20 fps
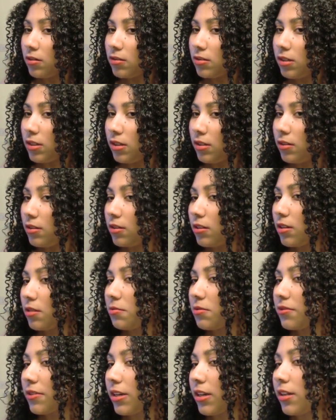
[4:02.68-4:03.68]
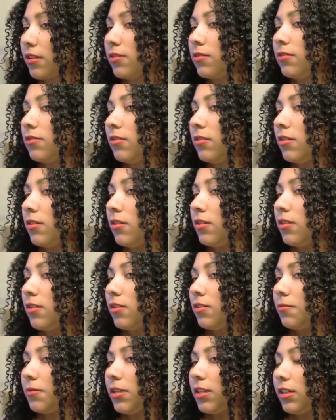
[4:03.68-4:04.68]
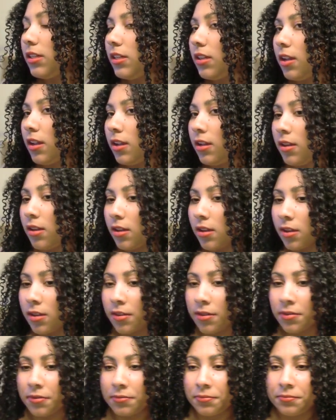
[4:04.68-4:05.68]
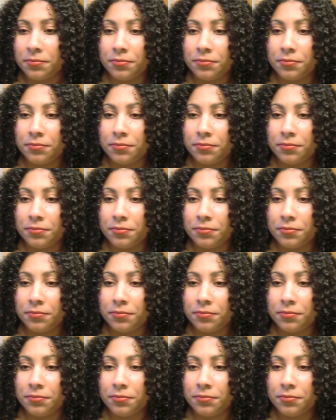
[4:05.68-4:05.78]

See? It comes right out. But yeah.